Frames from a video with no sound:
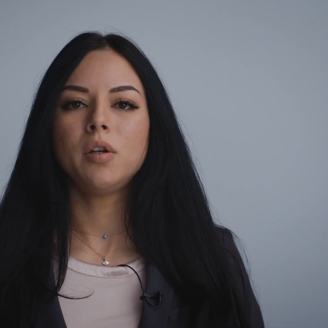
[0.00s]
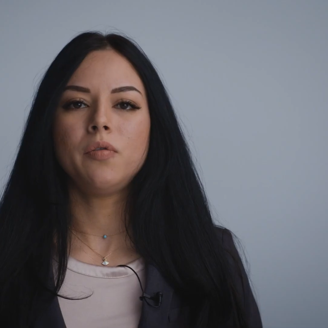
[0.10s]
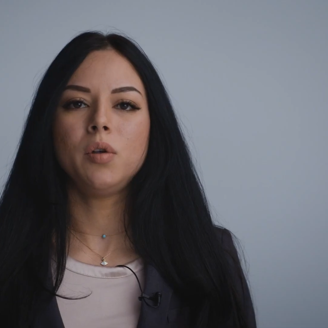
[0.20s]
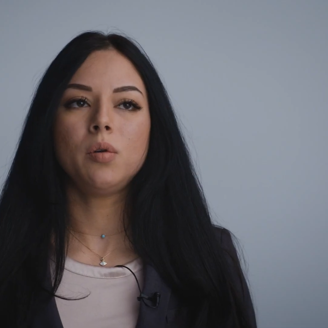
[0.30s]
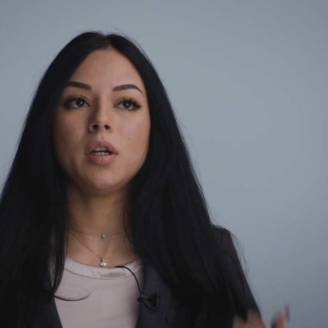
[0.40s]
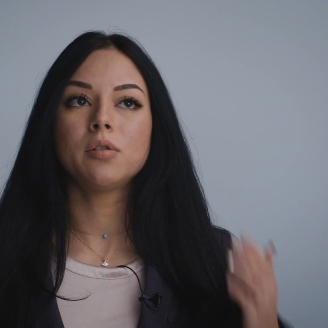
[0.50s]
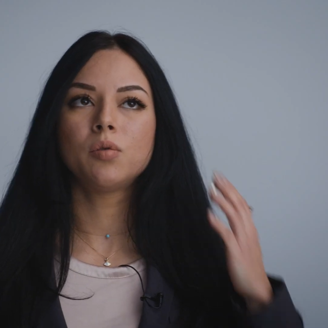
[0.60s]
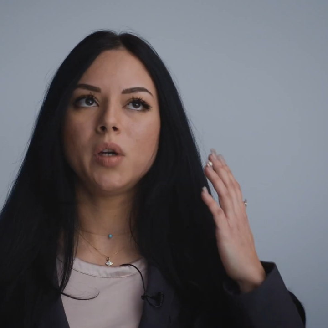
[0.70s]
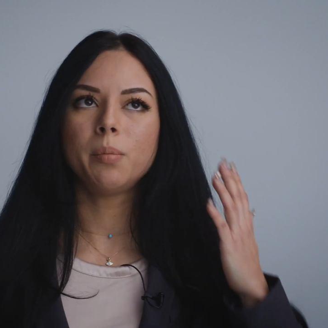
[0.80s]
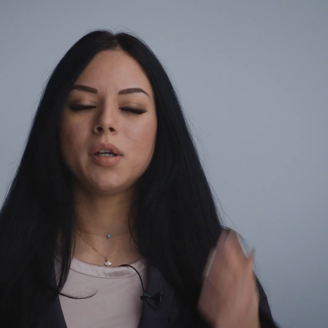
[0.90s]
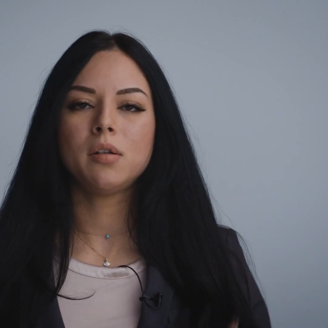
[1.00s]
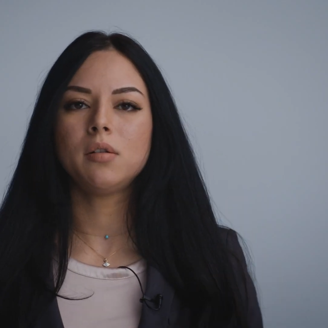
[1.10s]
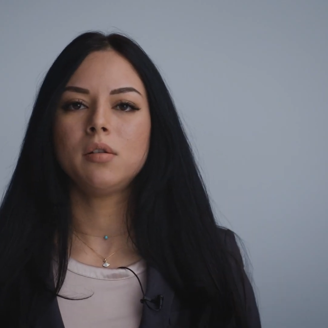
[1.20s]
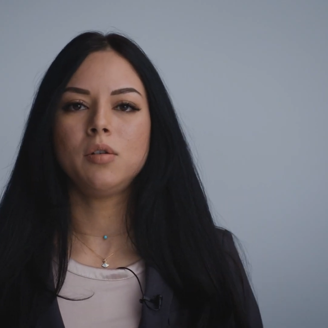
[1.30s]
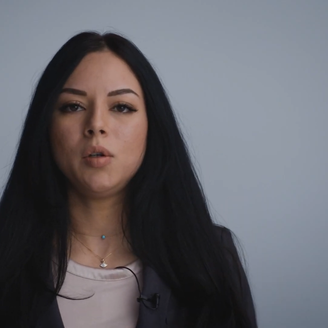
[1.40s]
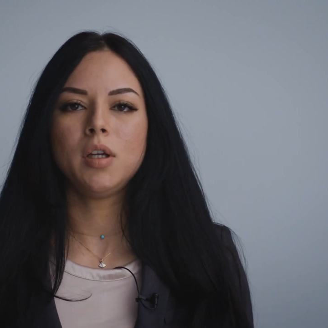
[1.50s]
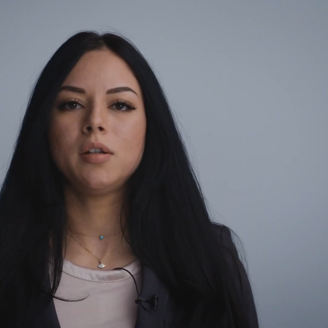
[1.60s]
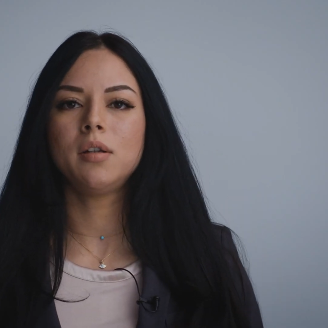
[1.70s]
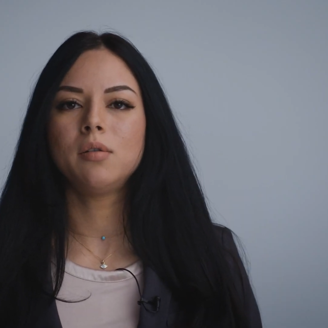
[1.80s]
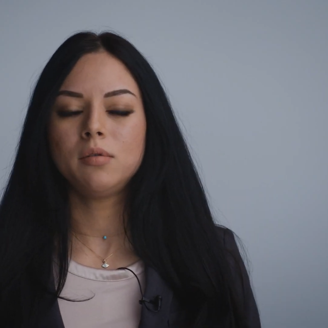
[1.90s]
If you can dream it, you
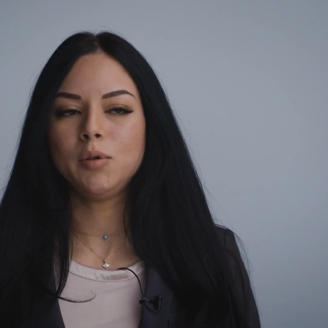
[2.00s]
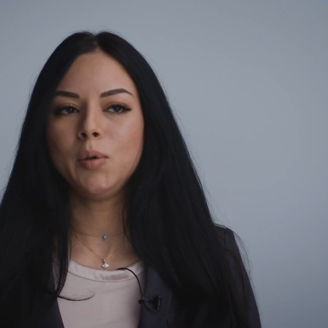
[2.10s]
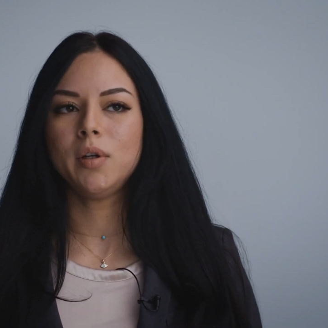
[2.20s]
can do